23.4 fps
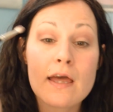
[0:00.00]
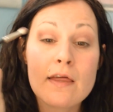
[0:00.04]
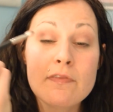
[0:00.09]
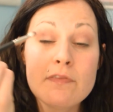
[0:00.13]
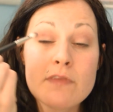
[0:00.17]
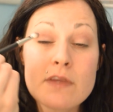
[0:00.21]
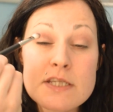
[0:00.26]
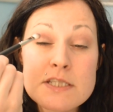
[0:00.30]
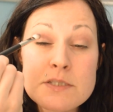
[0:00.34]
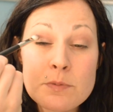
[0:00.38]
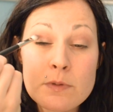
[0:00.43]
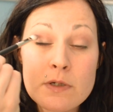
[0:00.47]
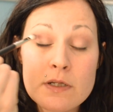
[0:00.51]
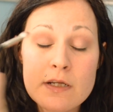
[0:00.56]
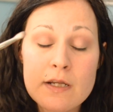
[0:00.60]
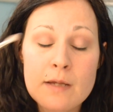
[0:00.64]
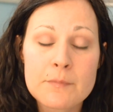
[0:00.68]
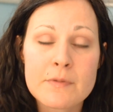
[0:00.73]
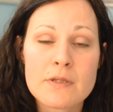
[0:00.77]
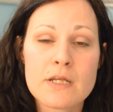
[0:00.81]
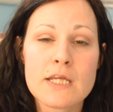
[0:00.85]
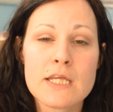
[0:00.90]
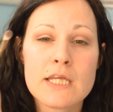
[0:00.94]
and this one
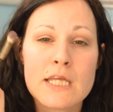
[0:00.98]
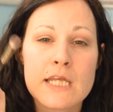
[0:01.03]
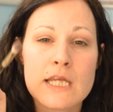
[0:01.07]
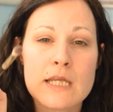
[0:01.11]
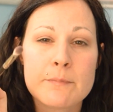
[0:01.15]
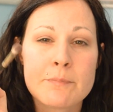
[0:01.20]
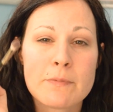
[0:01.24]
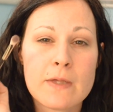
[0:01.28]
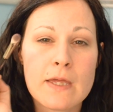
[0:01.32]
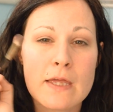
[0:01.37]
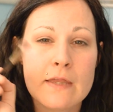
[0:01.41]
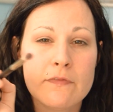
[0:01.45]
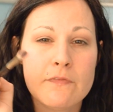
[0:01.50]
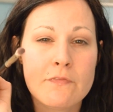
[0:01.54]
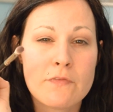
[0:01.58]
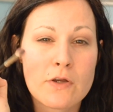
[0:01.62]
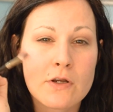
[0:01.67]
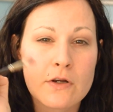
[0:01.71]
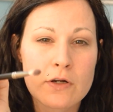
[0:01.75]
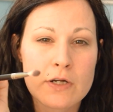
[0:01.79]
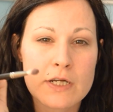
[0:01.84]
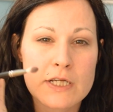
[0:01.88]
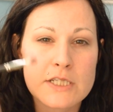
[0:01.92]
I'm going to keep in the
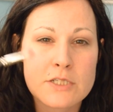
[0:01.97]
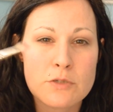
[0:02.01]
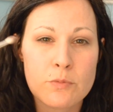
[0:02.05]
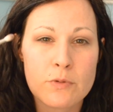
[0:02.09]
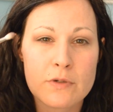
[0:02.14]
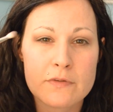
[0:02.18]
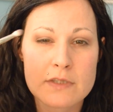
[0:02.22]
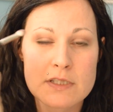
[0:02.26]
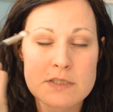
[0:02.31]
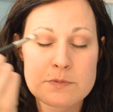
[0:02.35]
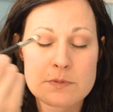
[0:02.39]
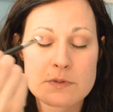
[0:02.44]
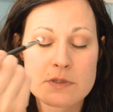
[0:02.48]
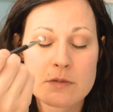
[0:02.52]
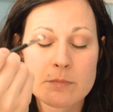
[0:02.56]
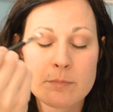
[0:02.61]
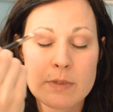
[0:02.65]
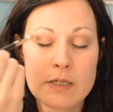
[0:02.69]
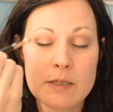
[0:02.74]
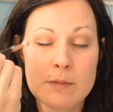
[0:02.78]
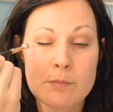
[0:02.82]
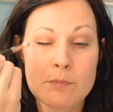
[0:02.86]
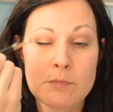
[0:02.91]
crease. You want this one to
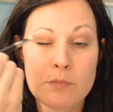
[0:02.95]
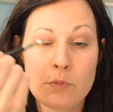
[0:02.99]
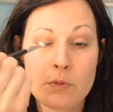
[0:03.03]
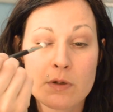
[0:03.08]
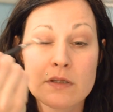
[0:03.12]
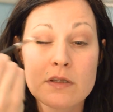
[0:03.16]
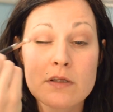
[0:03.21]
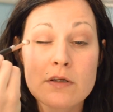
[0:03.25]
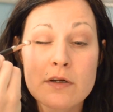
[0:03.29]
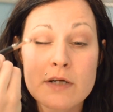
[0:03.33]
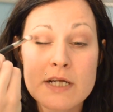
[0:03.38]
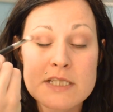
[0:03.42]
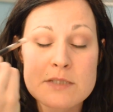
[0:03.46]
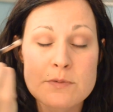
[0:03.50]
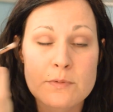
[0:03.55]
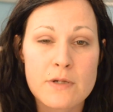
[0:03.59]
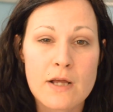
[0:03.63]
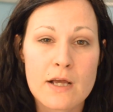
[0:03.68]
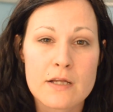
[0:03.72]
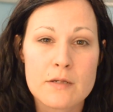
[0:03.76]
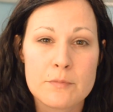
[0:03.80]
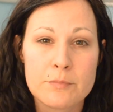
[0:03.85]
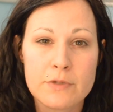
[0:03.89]
be more in the crease. We're
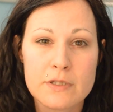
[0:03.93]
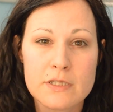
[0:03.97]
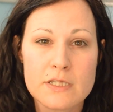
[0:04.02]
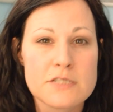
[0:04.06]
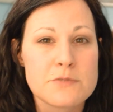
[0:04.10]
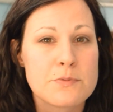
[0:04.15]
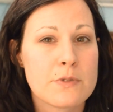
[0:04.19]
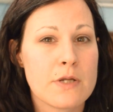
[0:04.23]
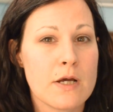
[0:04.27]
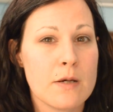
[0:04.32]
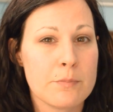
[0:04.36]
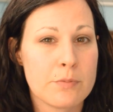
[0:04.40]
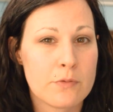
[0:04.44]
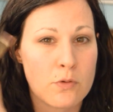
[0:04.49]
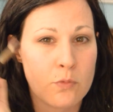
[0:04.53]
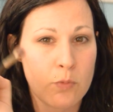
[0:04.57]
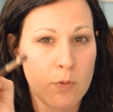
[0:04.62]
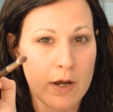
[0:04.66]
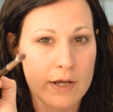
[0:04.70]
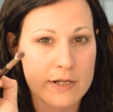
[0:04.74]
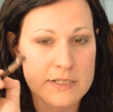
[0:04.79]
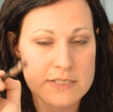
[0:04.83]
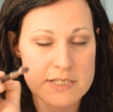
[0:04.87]
not going to blend this one up
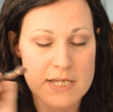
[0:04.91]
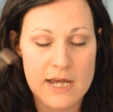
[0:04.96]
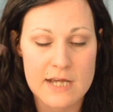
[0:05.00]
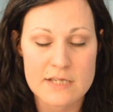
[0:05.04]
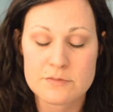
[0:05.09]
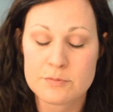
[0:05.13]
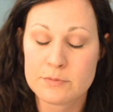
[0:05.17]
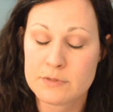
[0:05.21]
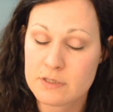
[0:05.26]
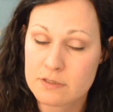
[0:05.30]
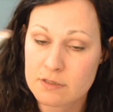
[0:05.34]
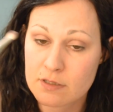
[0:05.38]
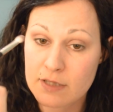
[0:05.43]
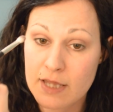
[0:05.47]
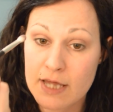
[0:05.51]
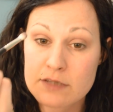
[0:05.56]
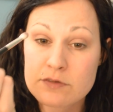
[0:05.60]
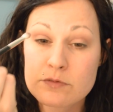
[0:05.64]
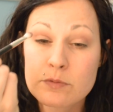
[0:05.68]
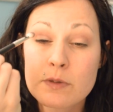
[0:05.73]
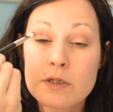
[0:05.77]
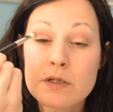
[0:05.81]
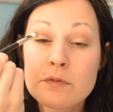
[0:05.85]
quite as high as we did the
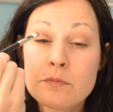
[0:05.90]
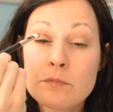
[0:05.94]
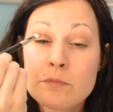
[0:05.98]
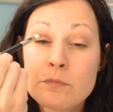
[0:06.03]
last one.